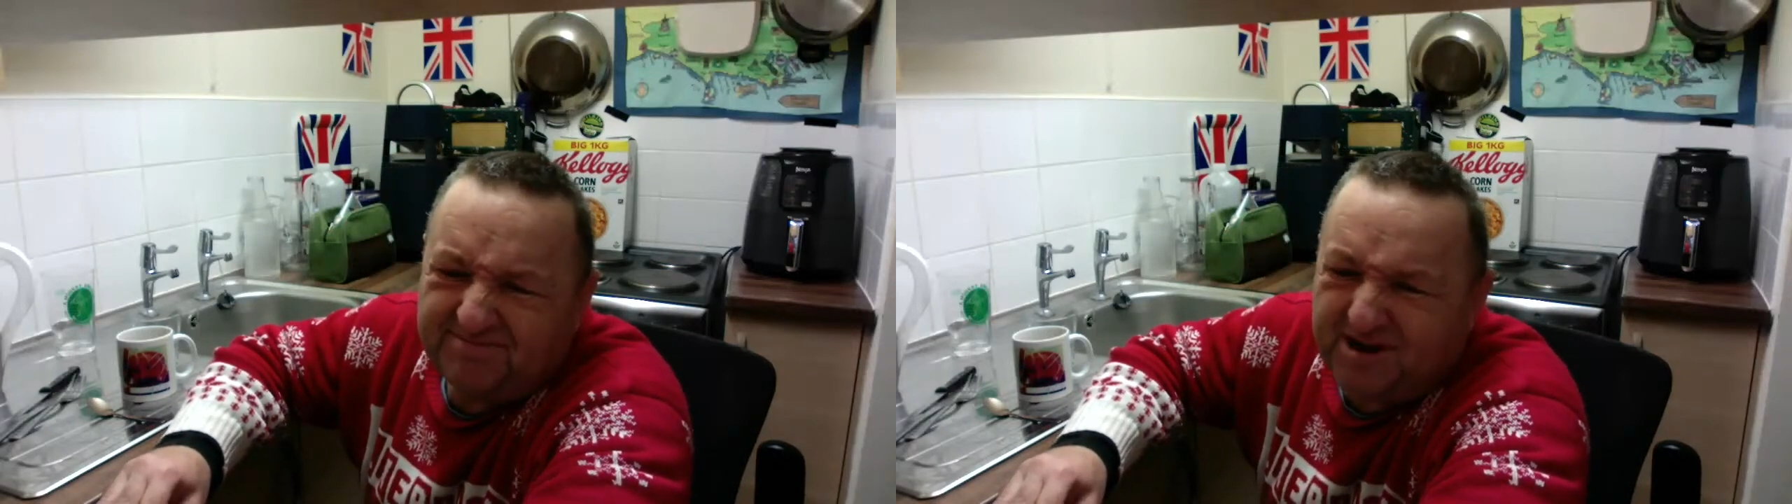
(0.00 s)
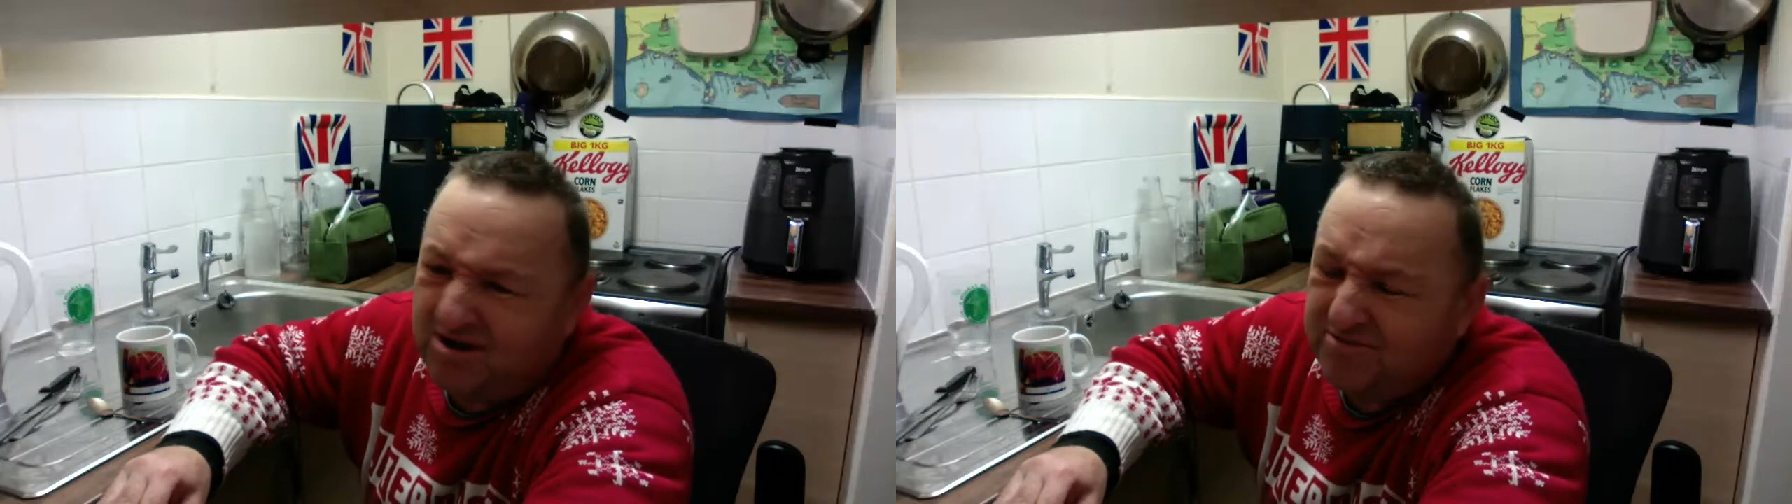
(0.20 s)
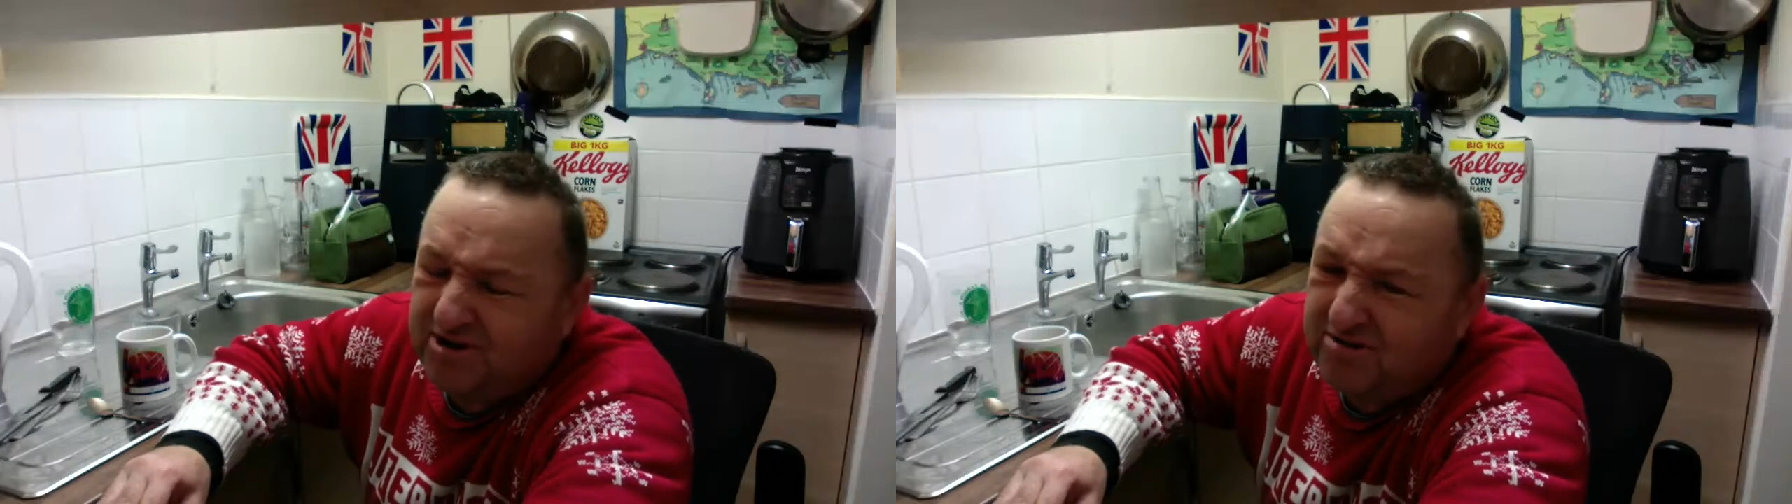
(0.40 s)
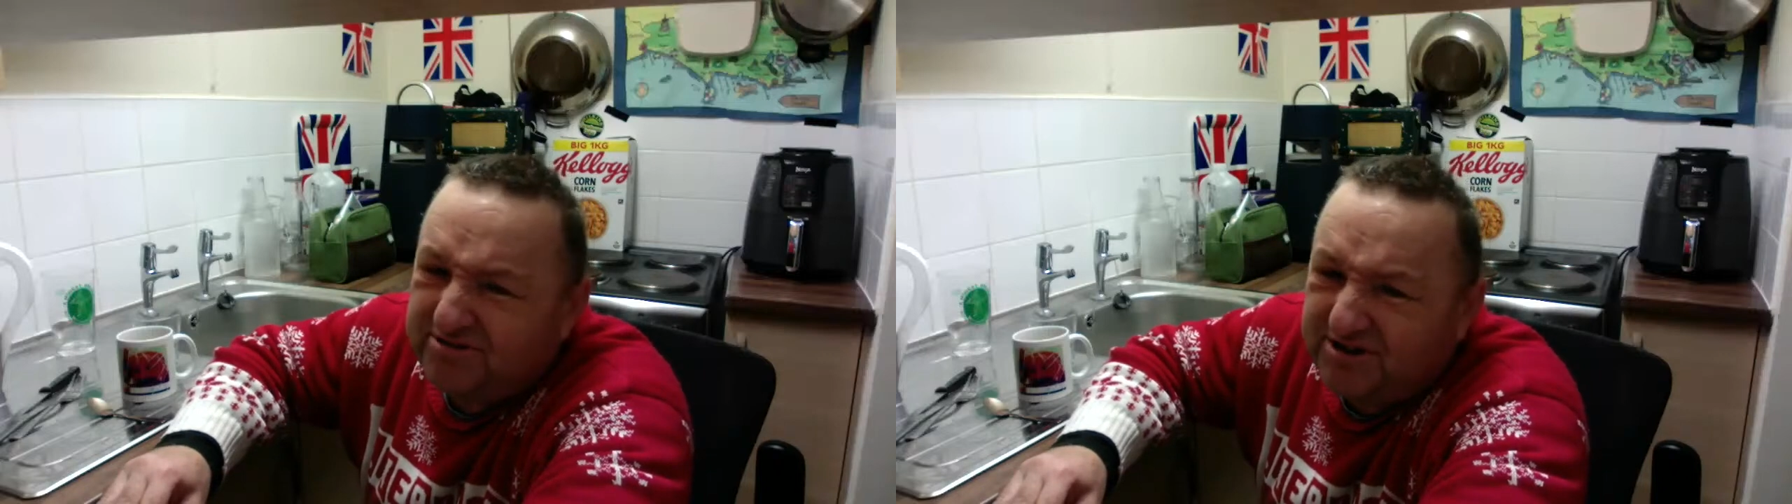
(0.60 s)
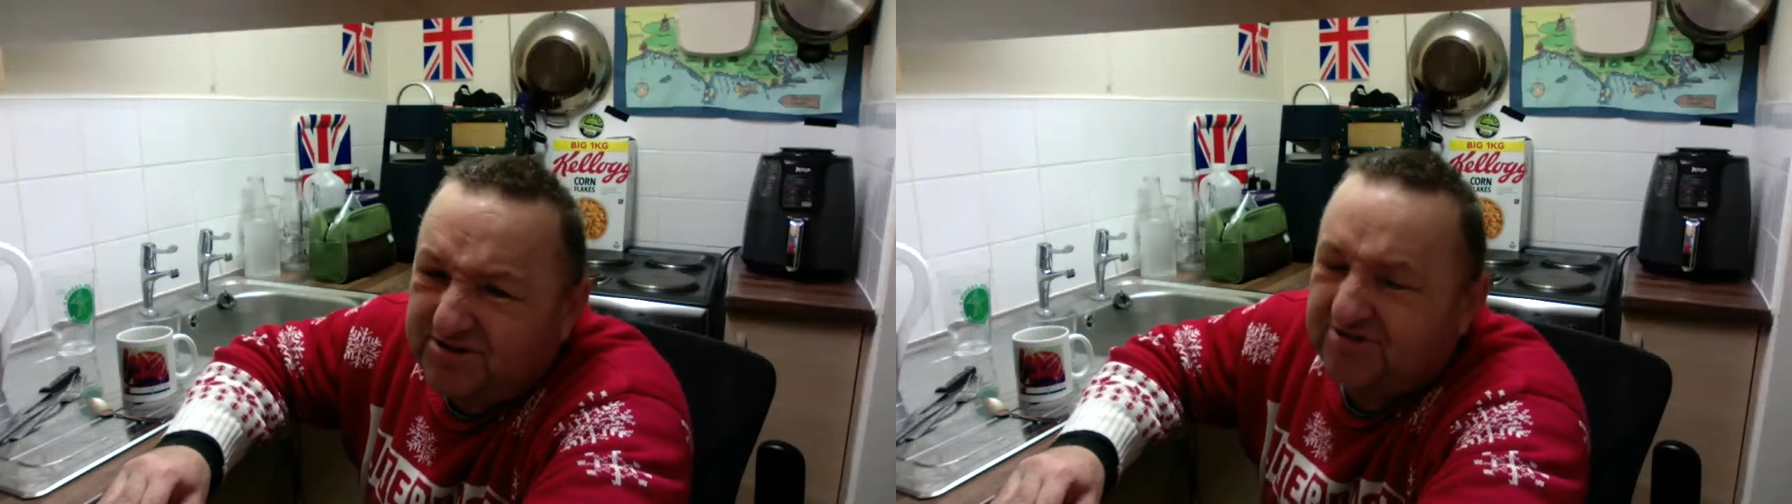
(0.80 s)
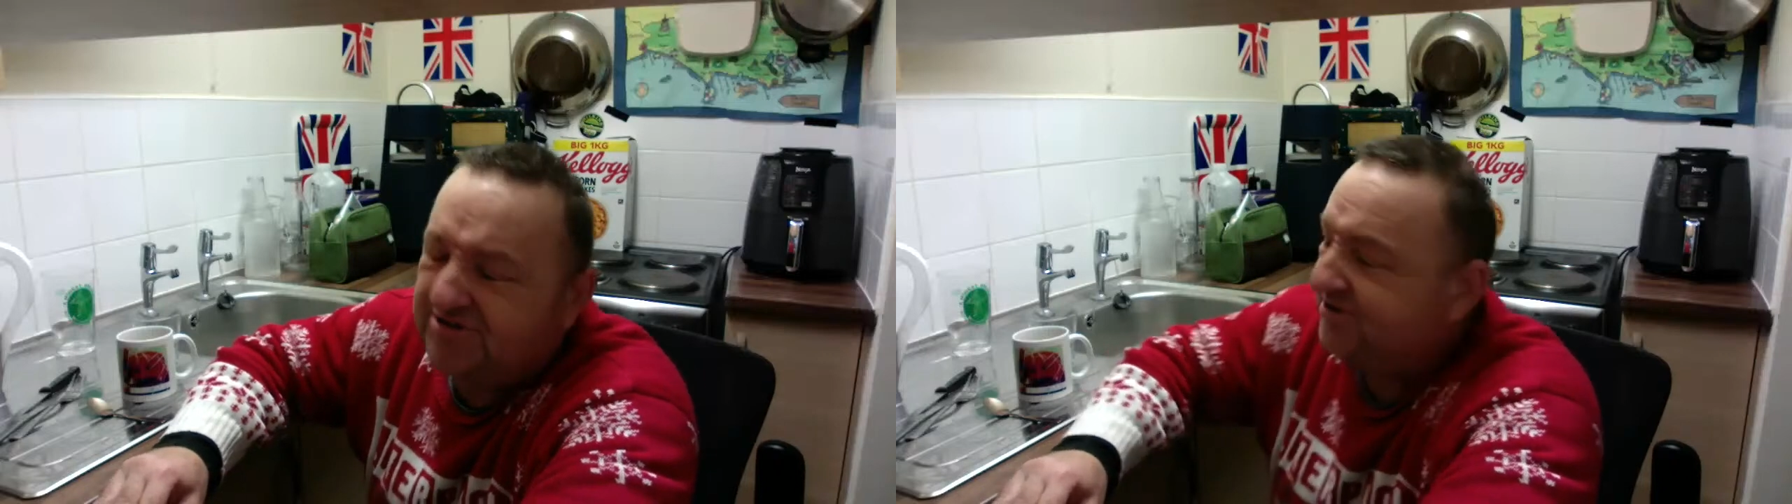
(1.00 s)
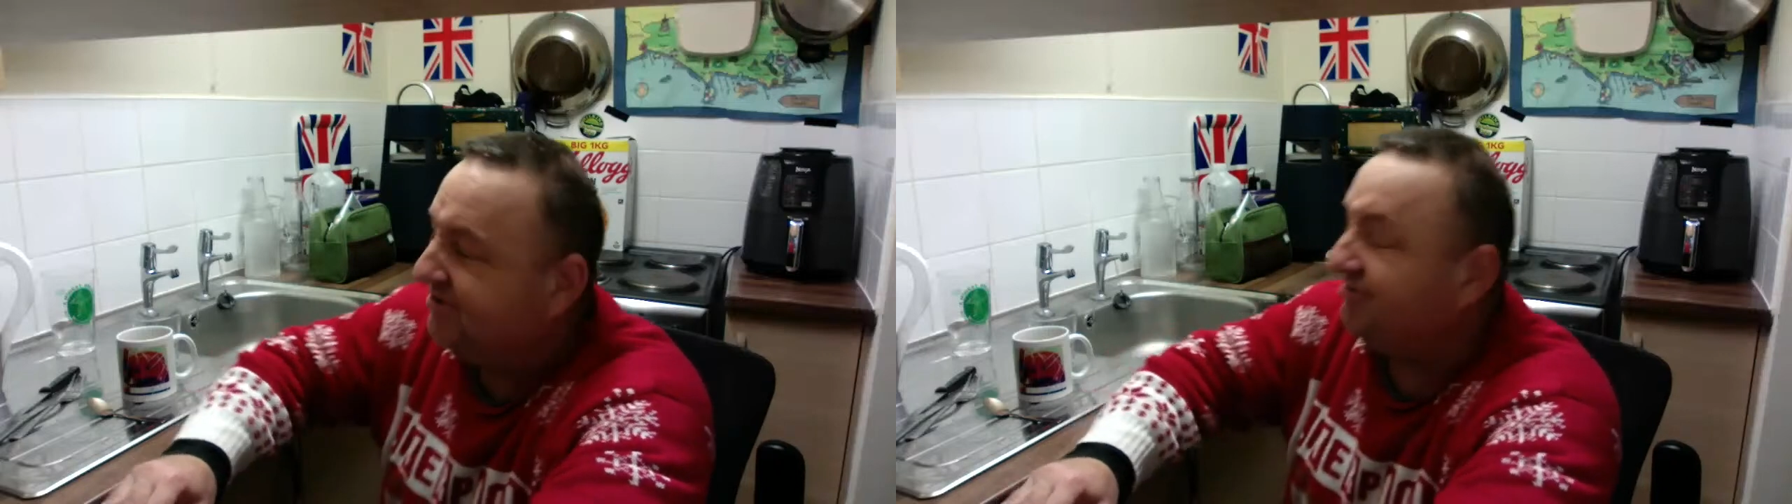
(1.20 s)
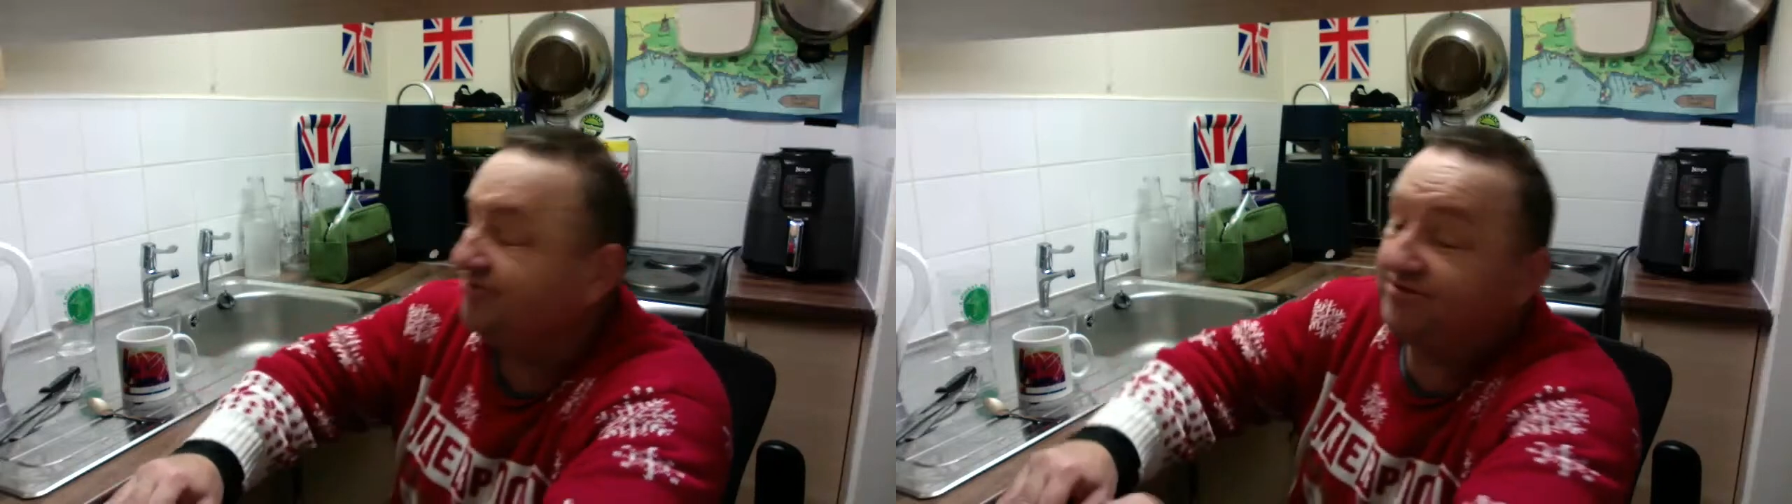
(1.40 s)
No news is good
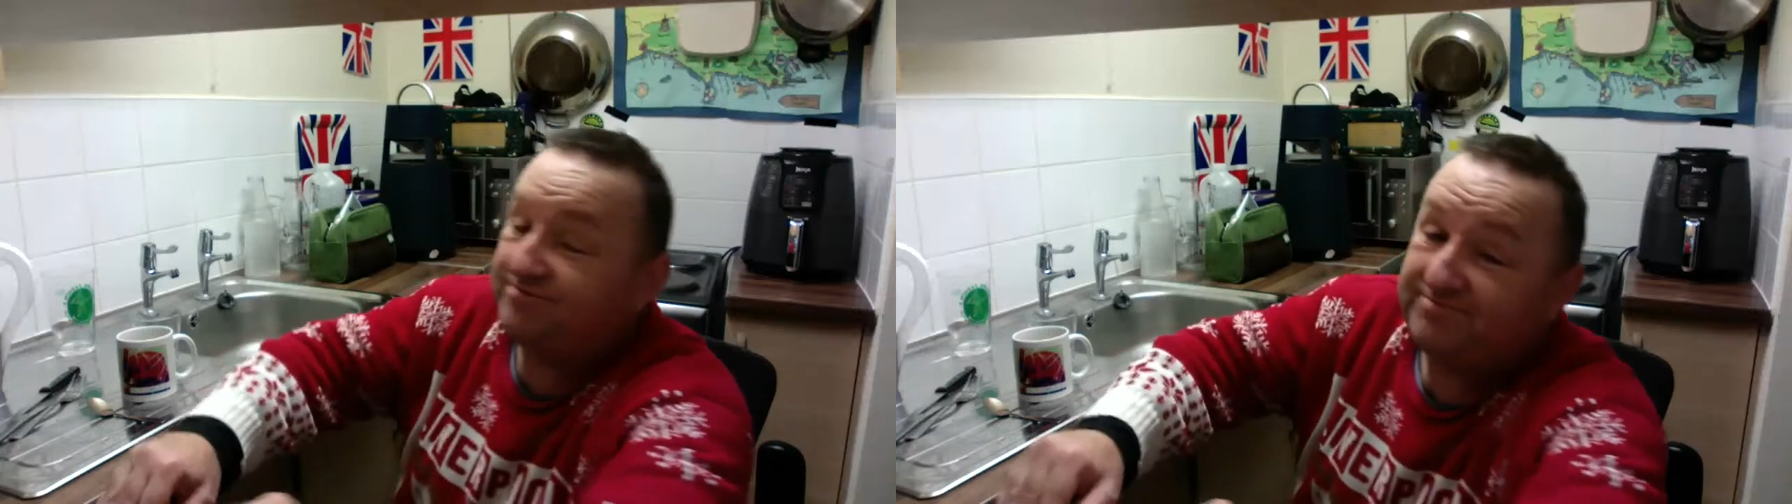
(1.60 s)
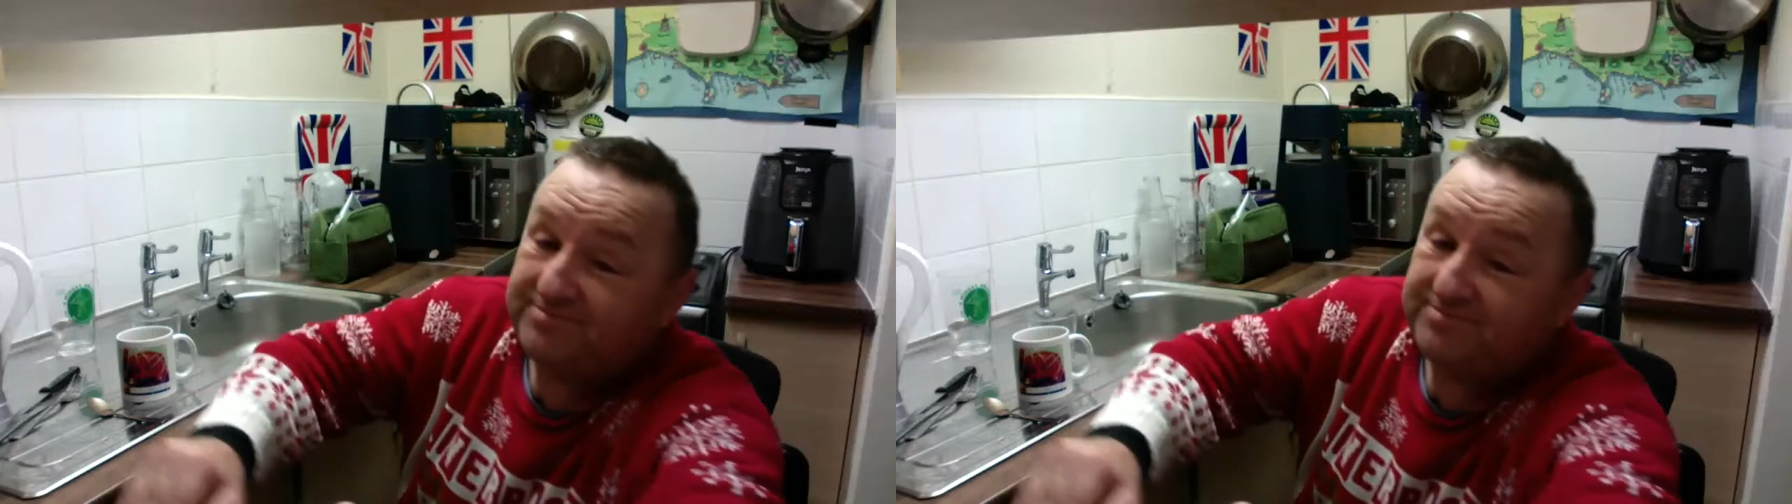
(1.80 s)
news.